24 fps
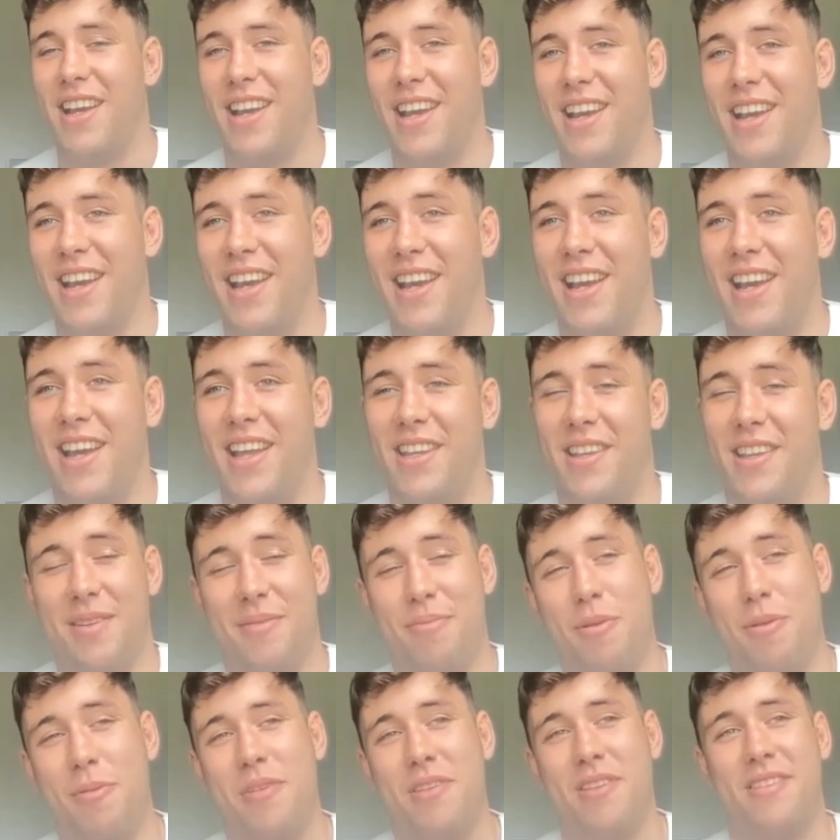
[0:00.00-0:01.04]

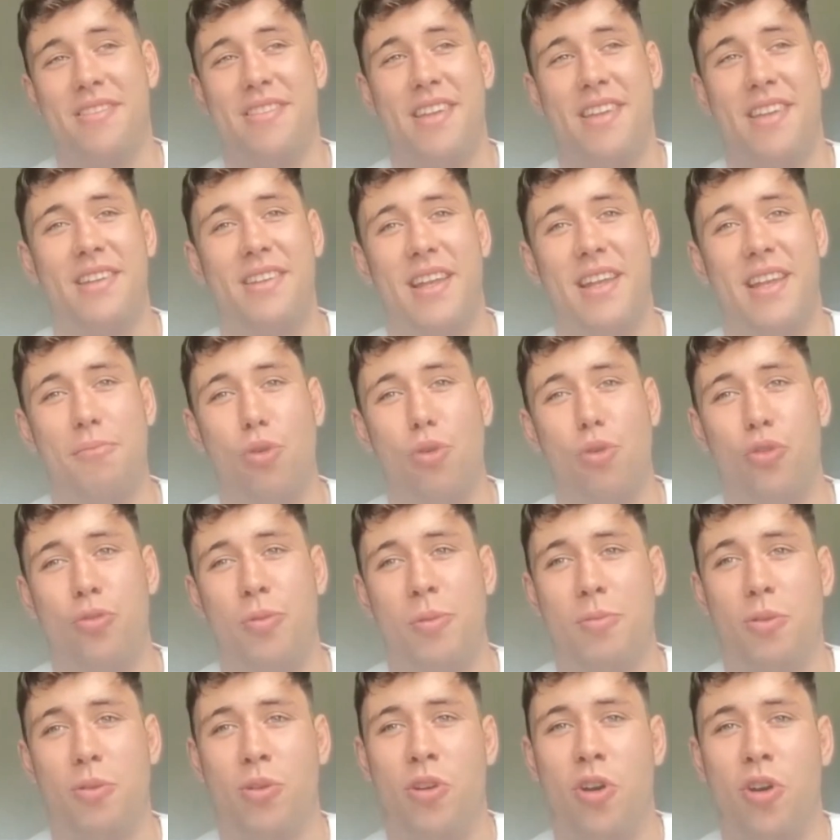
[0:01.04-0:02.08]
That's probably the thing. Like most
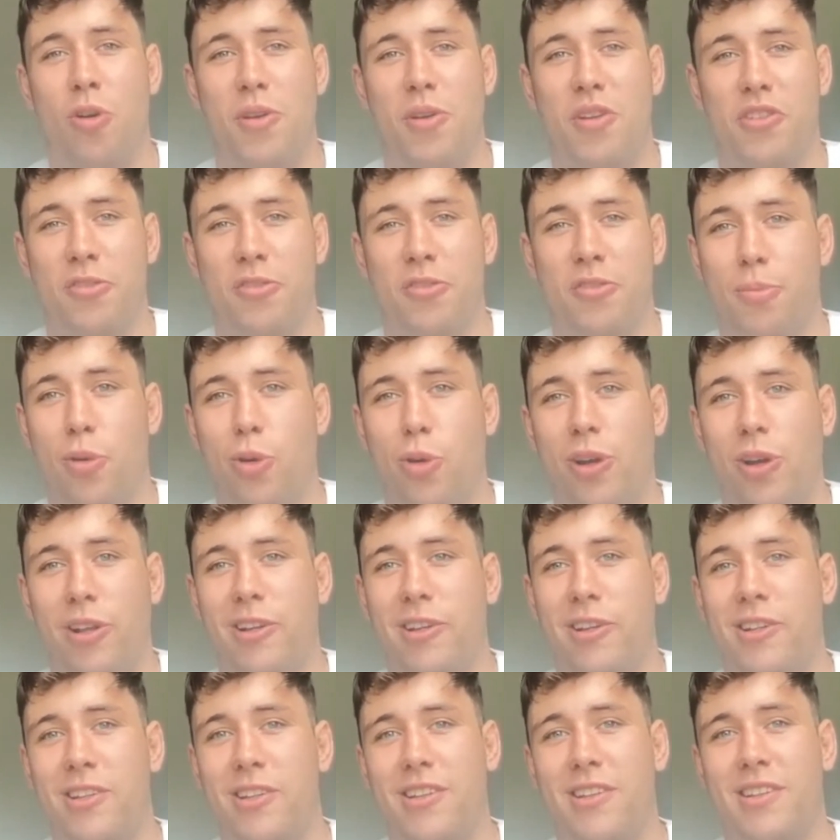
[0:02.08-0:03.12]
people call me just
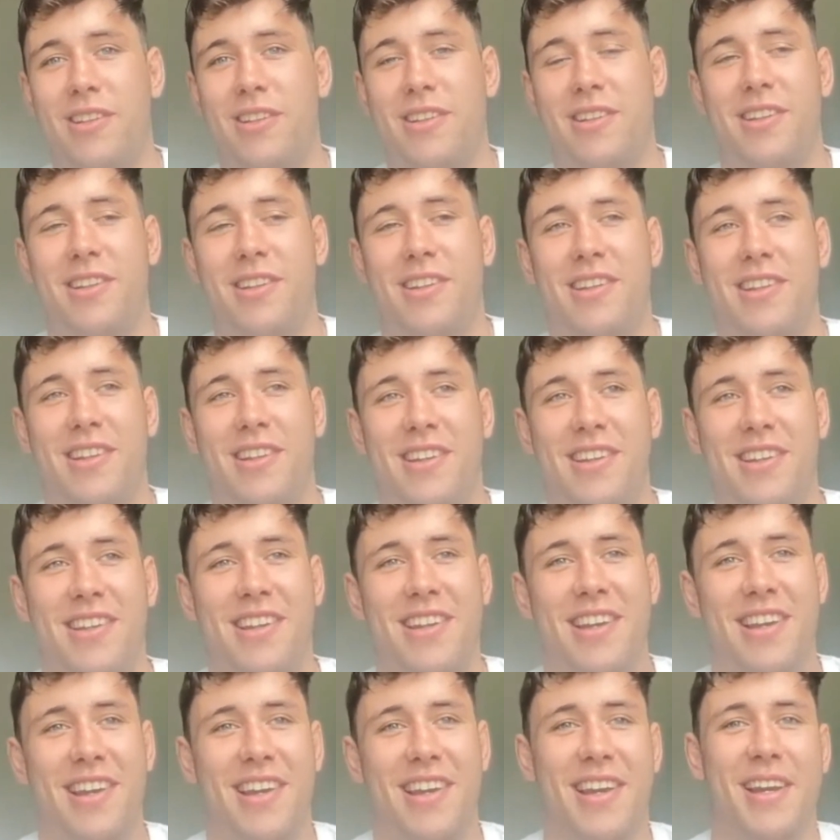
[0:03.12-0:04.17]
Boiler.
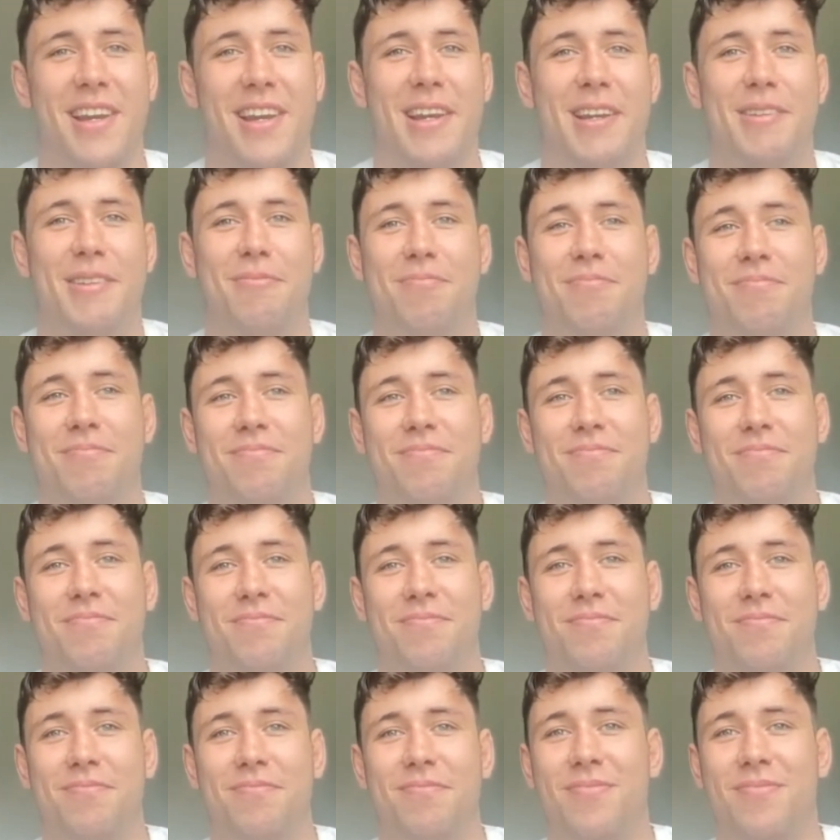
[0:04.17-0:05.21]
That
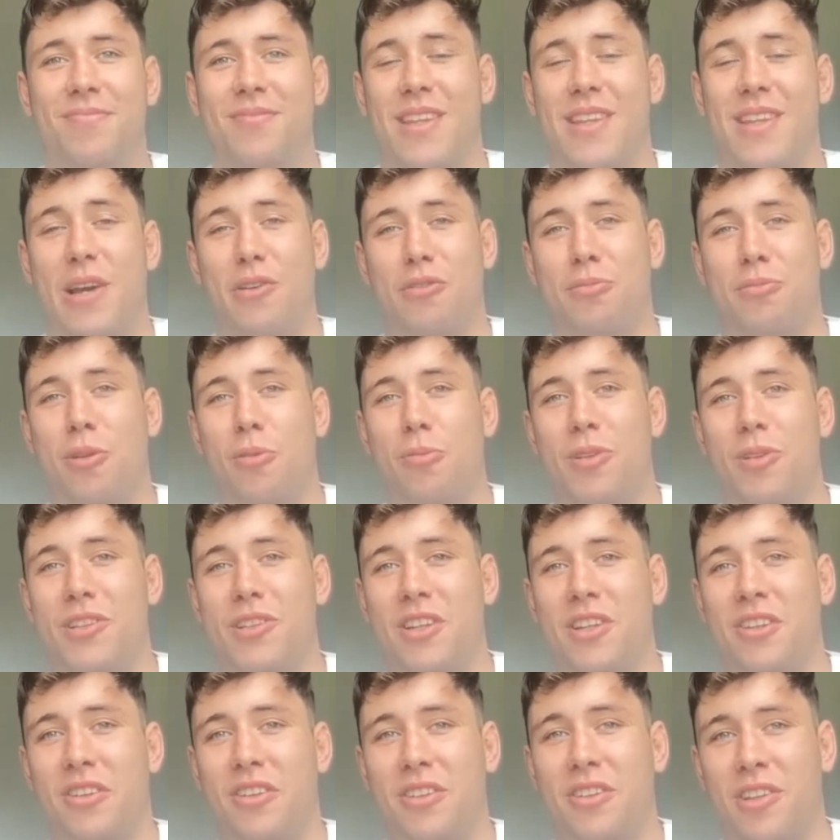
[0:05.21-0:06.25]
was probably
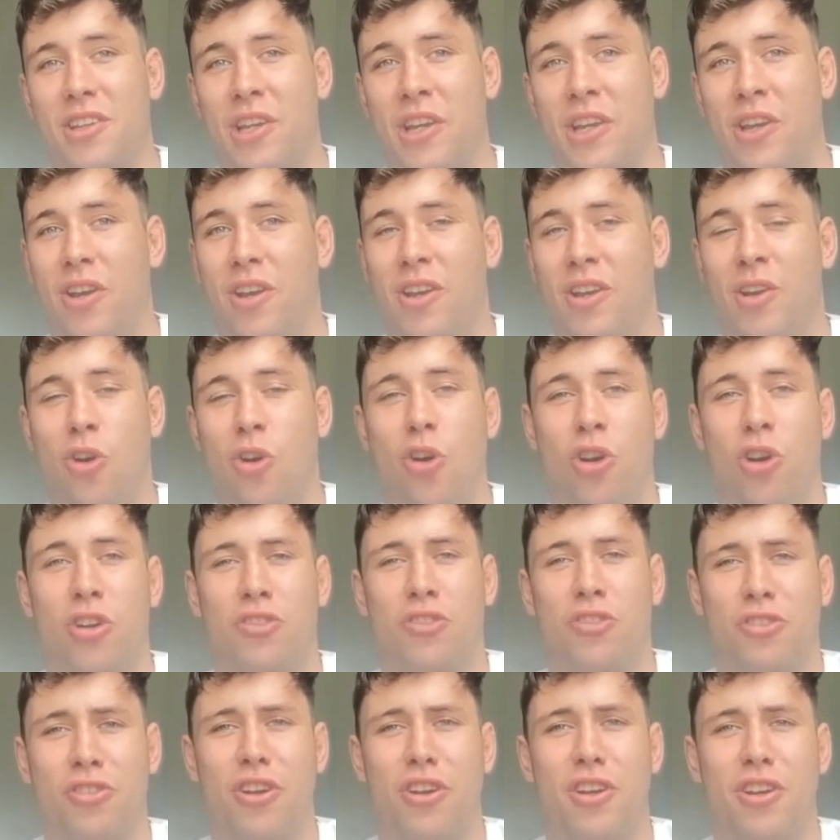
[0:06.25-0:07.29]
just Cockers
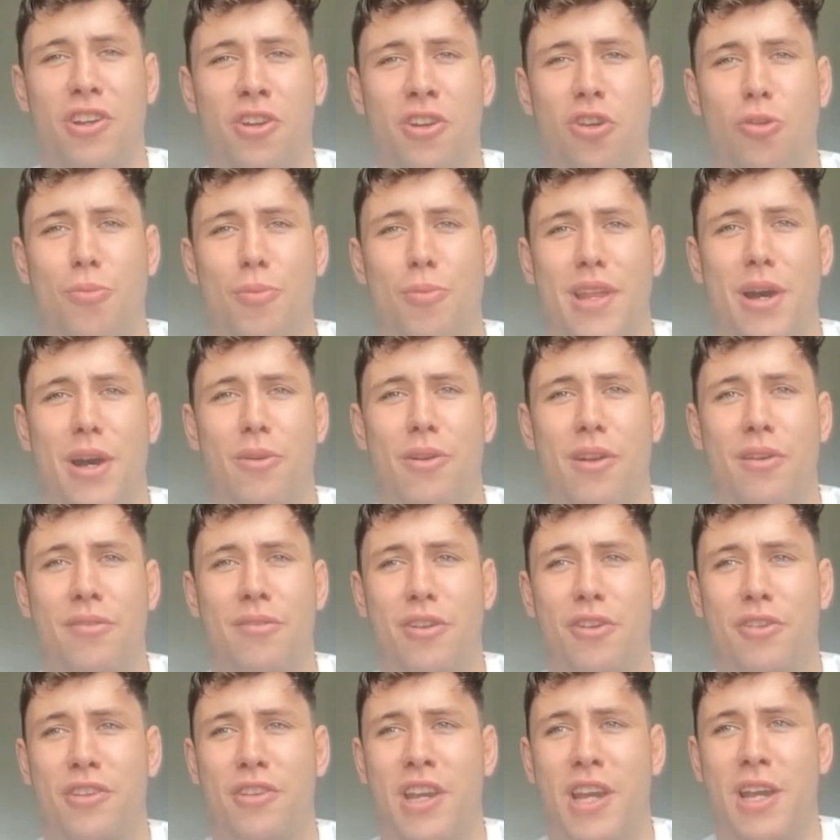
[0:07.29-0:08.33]
who started calling me that when I
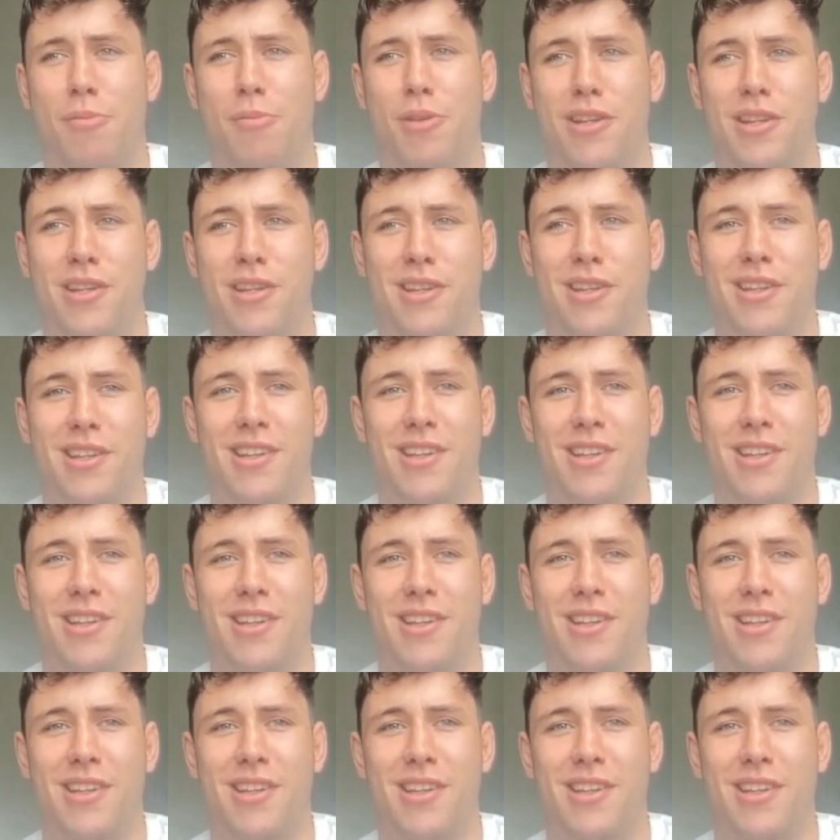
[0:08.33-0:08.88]
first came in.